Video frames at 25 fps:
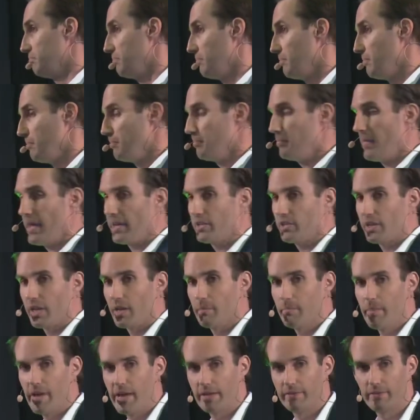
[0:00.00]
Makes it a
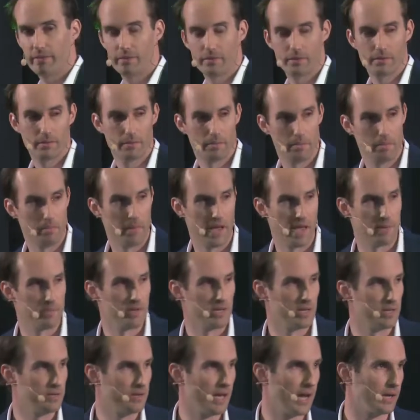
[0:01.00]
bit,
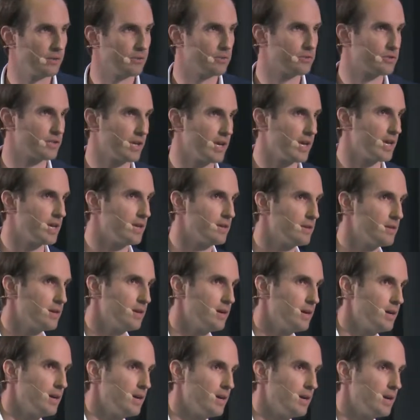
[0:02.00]
maybe, how to say,
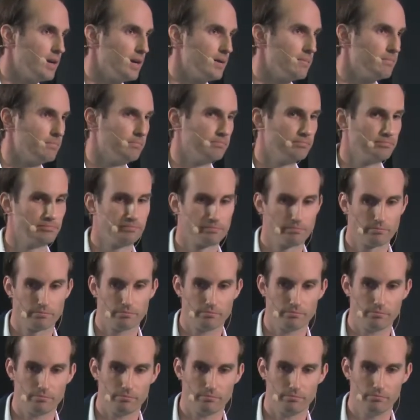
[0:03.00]

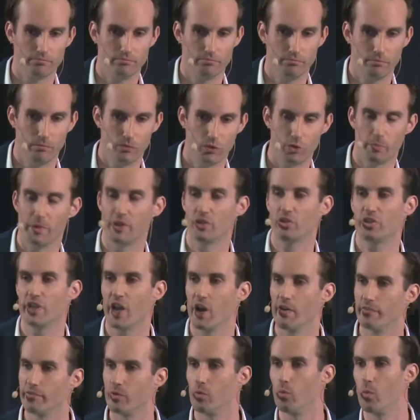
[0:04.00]
to be
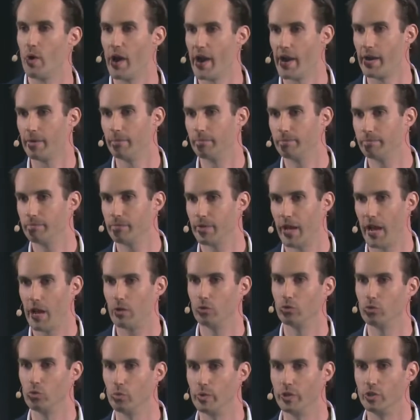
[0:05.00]
self-aware. How
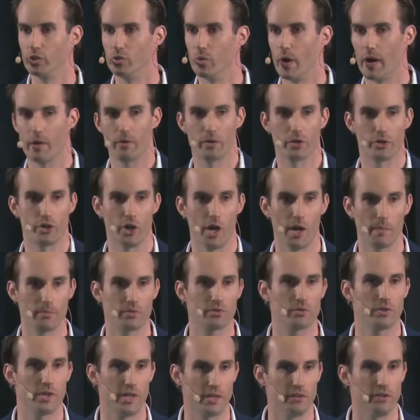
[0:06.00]
do we do our
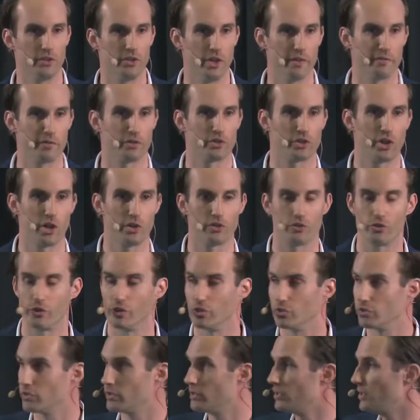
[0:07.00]
jobs in the different
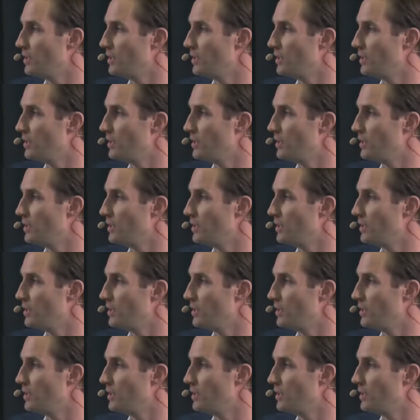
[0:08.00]
countries?